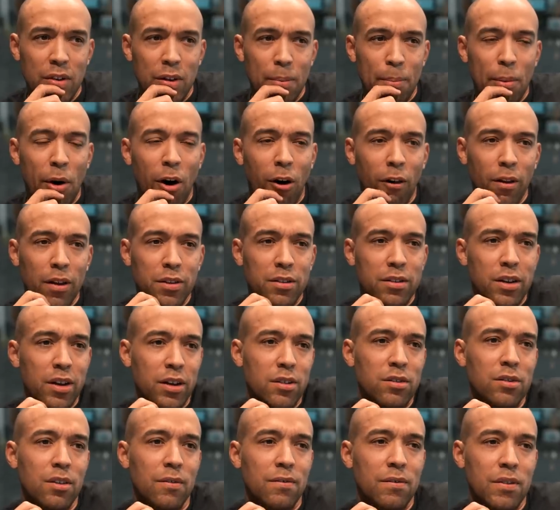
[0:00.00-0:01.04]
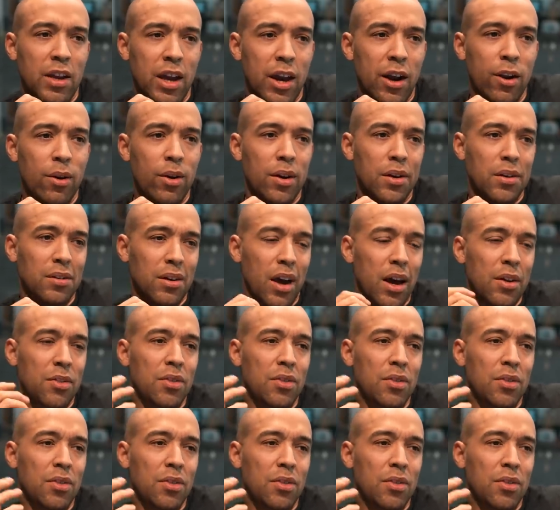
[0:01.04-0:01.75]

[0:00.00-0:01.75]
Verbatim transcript: the politics of Terrans,